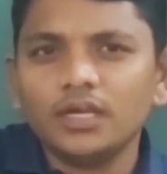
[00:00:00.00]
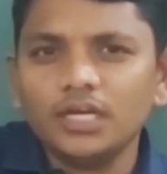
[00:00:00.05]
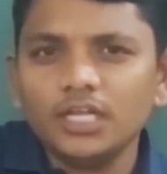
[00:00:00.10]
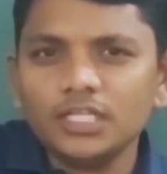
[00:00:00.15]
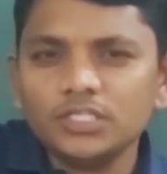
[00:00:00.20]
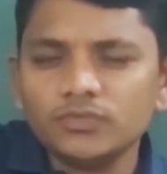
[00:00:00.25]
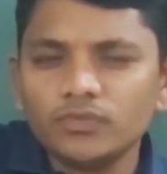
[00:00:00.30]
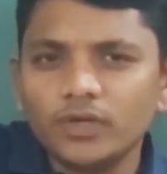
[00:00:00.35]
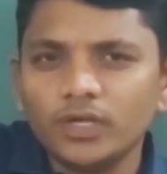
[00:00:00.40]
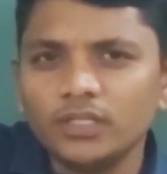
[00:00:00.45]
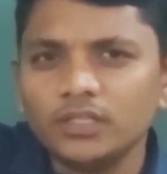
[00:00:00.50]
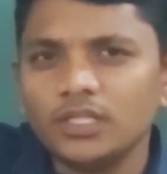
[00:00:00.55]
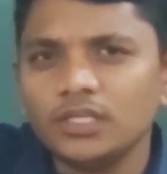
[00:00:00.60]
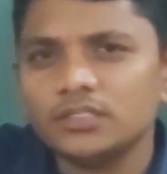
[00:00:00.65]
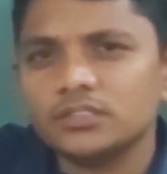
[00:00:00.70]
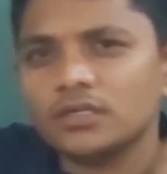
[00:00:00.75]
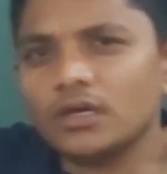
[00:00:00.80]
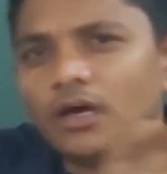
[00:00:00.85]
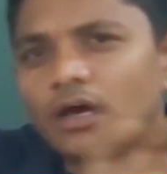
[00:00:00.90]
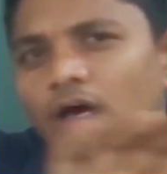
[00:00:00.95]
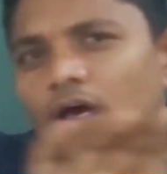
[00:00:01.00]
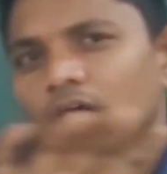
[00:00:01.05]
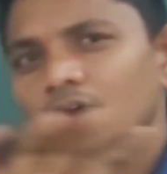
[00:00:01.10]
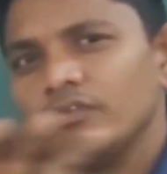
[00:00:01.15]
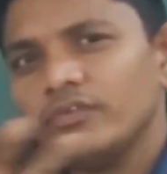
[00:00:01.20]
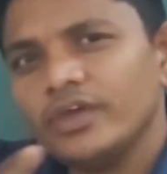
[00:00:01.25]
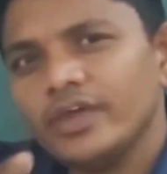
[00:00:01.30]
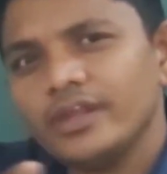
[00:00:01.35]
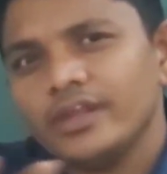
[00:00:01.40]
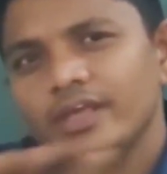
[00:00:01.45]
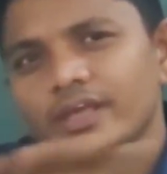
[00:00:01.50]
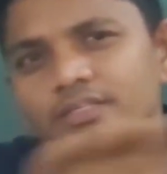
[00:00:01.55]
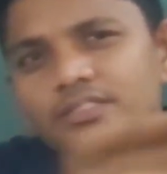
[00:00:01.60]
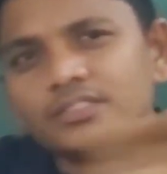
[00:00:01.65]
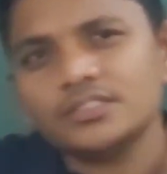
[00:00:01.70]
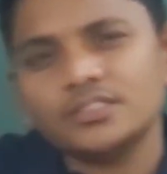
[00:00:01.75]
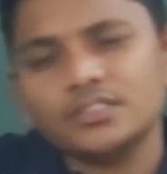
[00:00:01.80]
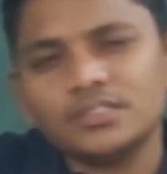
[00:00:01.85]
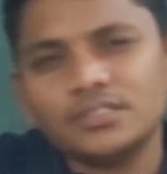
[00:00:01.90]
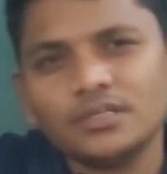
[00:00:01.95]
That is why these all
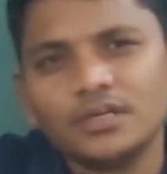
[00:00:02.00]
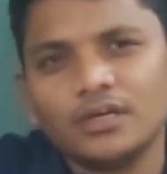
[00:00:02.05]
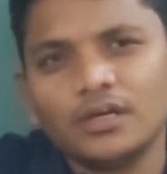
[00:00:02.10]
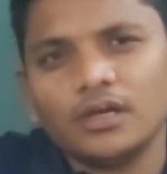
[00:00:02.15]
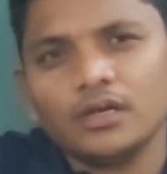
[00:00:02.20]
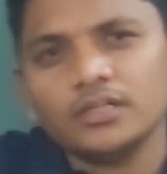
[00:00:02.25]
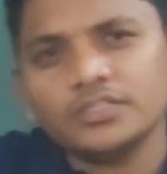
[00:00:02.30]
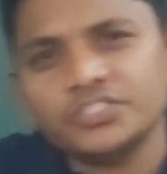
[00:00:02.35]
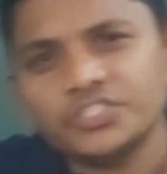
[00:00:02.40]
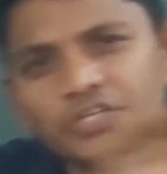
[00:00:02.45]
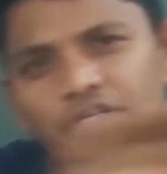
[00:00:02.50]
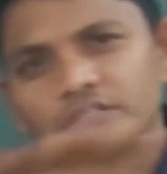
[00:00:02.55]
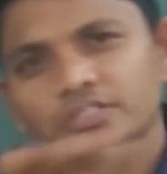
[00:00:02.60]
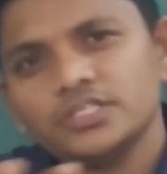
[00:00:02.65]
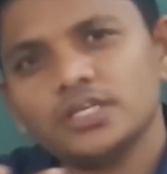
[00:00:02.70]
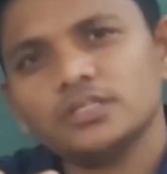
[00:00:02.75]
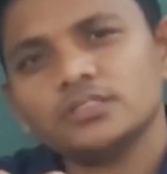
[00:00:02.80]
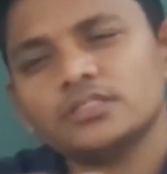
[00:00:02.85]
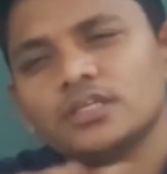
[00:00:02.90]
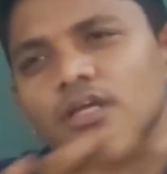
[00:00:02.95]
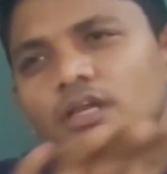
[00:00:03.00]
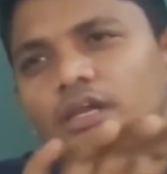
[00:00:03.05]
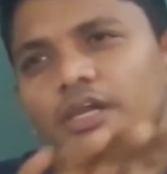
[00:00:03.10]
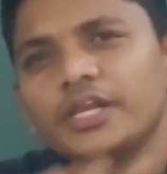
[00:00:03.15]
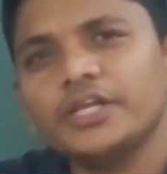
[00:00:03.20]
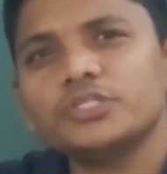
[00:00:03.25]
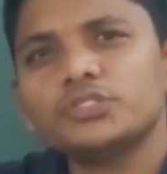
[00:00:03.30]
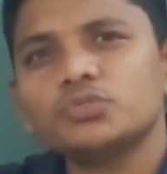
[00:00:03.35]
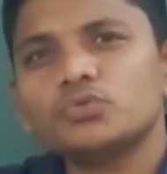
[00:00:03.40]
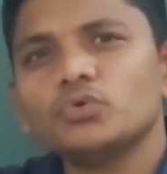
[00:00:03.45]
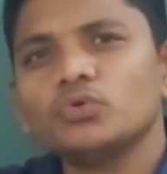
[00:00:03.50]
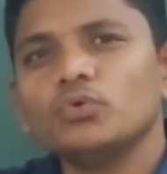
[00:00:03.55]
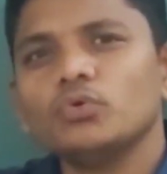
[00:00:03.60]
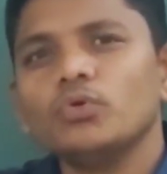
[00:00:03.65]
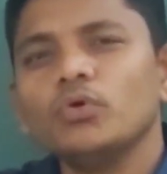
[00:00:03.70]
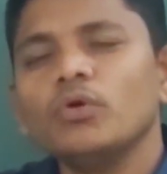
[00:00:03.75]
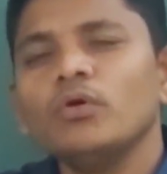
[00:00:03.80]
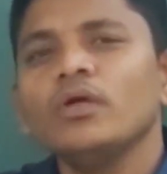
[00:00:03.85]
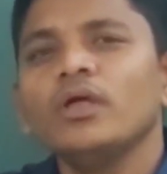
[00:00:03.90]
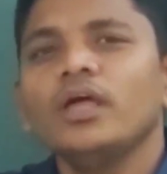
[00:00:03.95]
variations and changes leads
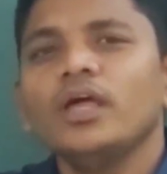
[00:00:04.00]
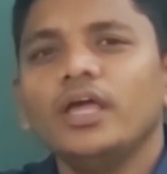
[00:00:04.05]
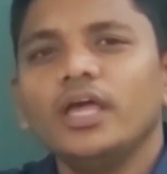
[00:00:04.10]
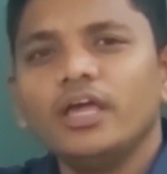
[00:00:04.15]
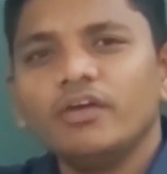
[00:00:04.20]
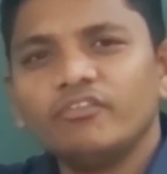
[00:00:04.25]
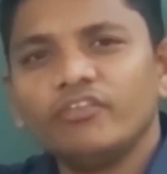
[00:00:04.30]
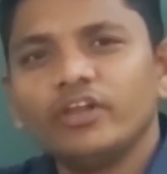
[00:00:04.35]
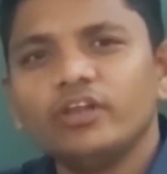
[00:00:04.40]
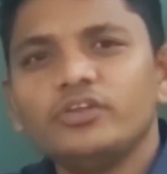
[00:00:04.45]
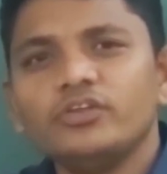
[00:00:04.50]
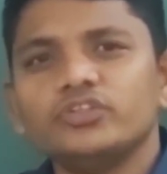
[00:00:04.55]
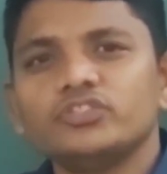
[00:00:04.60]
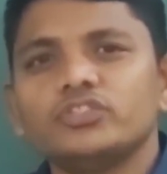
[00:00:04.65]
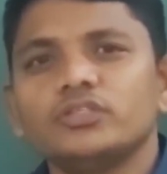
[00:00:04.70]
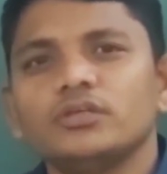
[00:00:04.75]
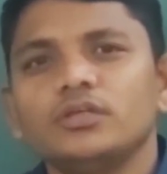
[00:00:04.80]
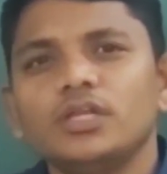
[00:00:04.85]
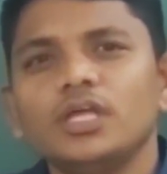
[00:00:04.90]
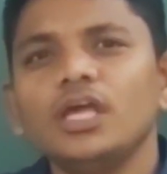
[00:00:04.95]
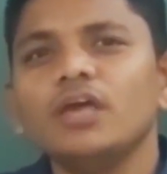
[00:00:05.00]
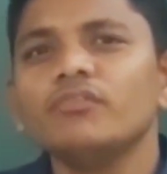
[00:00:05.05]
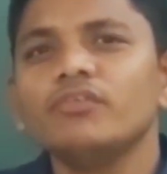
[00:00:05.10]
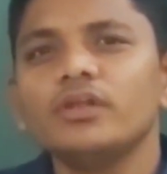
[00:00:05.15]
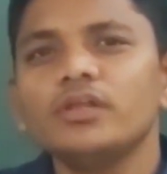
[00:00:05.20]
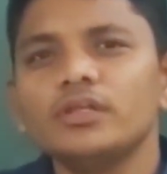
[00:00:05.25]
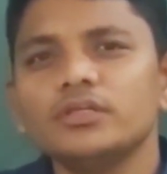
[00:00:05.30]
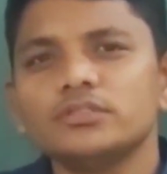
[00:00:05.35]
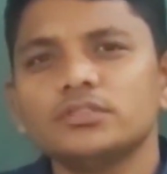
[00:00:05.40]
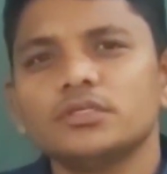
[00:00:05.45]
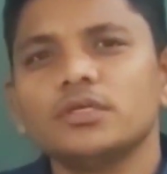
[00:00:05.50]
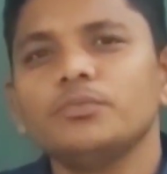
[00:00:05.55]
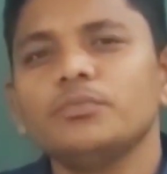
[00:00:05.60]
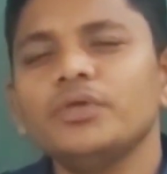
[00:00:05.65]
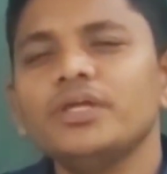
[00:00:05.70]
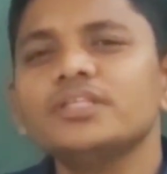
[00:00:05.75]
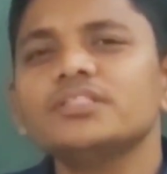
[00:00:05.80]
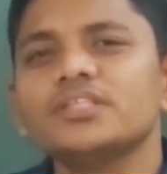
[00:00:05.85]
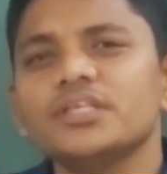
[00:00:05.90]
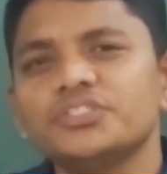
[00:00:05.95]
to evolution.
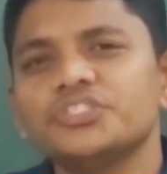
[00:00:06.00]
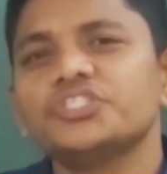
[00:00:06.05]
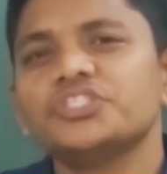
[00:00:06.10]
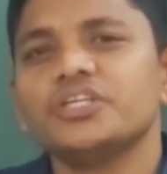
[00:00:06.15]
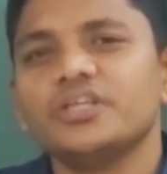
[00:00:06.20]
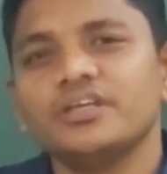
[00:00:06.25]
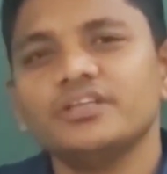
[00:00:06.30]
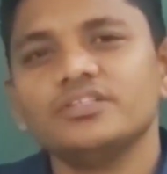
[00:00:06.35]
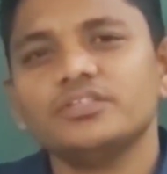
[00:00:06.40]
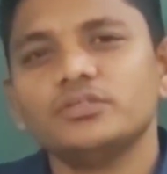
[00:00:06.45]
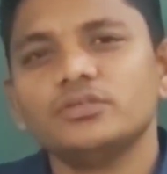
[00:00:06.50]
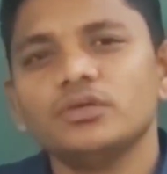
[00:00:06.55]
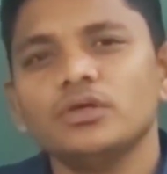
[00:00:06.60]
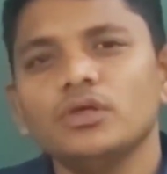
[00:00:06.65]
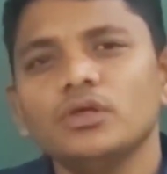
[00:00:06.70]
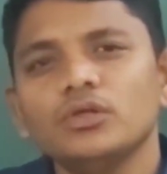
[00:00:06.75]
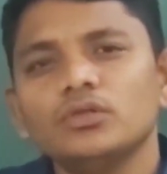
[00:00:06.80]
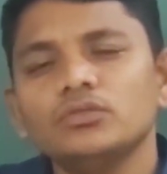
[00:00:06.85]
Evolution means a change.